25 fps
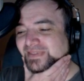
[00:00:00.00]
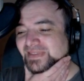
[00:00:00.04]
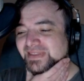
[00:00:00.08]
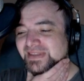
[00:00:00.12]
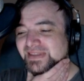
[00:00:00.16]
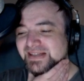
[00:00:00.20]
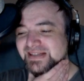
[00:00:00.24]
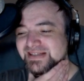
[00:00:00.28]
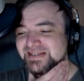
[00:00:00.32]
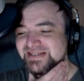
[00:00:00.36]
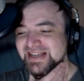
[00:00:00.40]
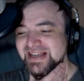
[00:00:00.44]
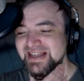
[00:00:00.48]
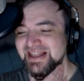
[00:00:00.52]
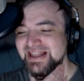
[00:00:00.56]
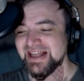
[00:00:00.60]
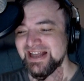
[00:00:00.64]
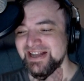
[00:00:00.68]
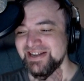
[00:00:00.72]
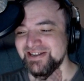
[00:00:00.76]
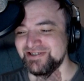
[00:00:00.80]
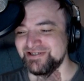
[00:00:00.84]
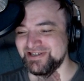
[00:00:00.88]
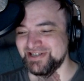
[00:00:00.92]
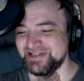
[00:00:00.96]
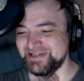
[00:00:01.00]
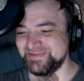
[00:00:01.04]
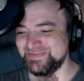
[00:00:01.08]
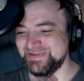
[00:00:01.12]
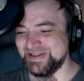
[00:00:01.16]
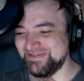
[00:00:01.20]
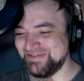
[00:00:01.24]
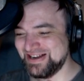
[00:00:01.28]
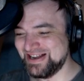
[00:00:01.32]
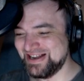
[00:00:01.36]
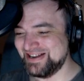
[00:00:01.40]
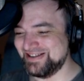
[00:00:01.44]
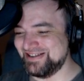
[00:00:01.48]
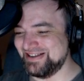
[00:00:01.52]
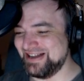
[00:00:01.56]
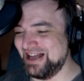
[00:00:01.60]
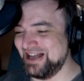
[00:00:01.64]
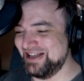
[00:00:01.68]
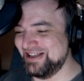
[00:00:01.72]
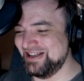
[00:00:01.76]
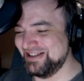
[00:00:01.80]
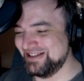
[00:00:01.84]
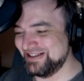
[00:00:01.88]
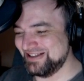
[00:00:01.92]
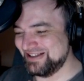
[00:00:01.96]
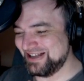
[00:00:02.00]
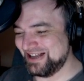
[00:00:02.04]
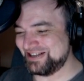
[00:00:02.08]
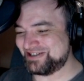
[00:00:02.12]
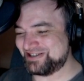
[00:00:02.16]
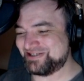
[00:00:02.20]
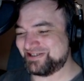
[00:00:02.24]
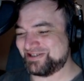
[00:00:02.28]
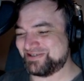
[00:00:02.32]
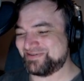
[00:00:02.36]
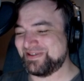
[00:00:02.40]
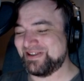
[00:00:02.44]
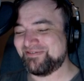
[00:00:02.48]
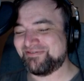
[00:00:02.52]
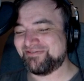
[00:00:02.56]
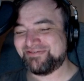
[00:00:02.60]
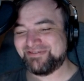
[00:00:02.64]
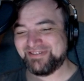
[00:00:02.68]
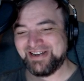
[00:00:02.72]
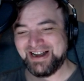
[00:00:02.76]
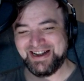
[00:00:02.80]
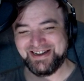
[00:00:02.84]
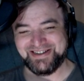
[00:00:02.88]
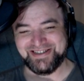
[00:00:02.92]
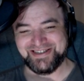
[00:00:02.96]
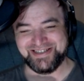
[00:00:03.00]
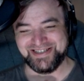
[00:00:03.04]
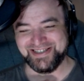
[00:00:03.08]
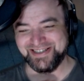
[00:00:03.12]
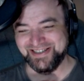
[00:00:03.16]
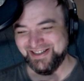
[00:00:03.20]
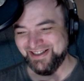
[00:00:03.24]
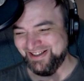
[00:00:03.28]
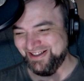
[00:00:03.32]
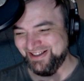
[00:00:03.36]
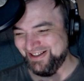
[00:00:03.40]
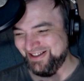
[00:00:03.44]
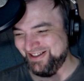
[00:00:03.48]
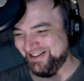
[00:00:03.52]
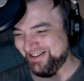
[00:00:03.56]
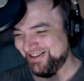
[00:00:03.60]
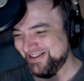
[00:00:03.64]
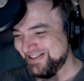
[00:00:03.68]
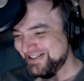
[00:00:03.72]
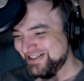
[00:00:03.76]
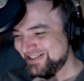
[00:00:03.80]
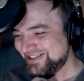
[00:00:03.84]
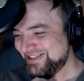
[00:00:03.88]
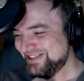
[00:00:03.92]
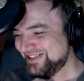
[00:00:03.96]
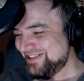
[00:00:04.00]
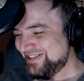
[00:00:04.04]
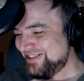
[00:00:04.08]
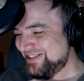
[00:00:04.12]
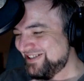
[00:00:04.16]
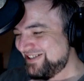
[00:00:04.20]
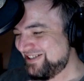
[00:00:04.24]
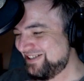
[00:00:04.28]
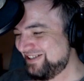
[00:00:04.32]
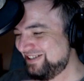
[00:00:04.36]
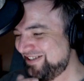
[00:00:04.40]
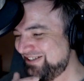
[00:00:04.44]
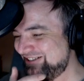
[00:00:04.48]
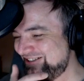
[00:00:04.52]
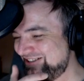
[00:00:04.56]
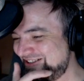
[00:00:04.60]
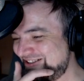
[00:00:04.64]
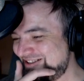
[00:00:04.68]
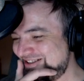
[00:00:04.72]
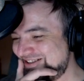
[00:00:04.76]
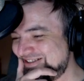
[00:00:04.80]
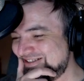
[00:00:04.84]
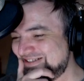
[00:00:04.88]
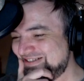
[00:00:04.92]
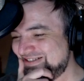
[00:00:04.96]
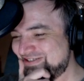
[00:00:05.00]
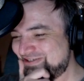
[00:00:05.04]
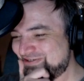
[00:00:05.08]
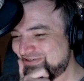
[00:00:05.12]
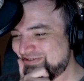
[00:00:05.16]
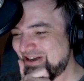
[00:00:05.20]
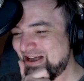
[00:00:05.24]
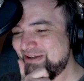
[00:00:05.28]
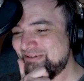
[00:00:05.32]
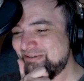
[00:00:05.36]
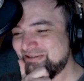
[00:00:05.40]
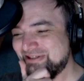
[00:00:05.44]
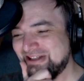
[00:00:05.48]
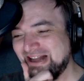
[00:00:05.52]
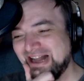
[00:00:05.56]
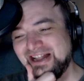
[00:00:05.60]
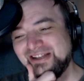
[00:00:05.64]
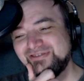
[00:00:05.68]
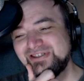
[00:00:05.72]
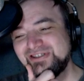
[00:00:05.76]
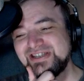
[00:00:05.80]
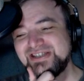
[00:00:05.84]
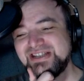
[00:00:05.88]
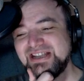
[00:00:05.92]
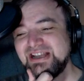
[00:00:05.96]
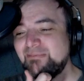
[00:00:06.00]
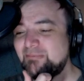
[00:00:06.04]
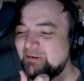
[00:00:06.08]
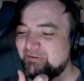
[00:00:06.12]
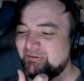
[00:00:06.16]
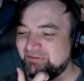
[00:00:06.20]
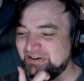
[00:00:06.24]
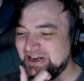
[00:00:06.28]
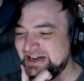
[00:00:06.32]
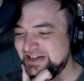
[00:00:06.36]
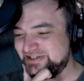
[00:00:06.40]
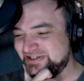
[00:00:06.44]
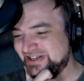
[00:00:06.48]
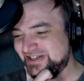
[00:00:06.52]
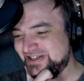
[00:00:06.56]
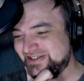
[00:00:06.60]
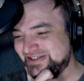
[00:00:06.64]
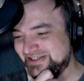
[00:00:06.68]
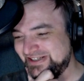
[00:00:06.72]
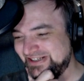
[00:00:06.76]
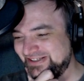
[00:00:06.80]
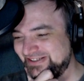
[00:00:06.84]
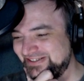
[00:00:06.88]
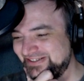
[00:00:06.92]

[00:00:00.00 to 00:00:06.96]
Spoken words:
See, then trust me, I'm French. Oh, I have to say I'm a French engineer.